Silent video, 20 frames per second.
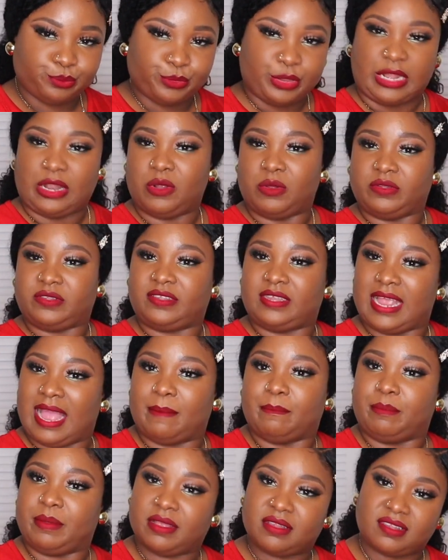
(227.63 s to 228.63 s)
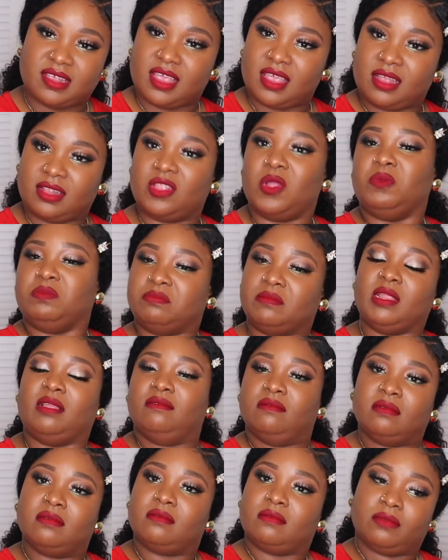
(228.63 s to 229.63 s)
They don't see I'm busy? No,
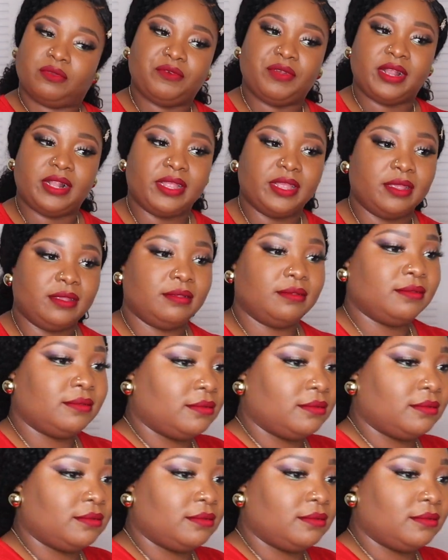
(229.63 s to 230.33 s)
really?